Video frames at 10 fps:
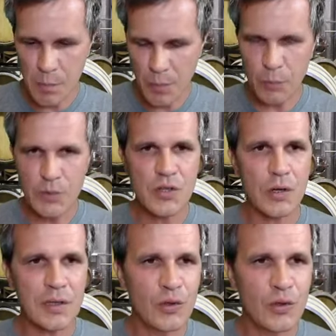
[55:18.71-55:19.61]
but we
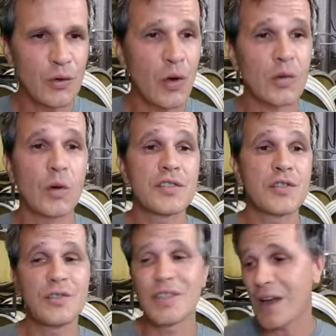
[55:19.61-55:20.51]
certainly do not want to
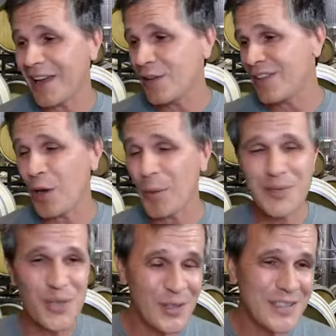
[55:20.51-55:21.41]
deny you the
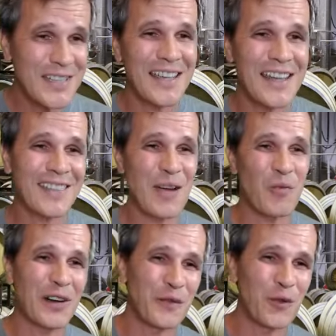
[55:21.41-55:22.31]
opportunity to get that
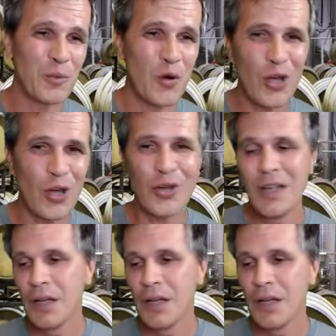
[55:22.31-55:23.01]
wonderful Merlot.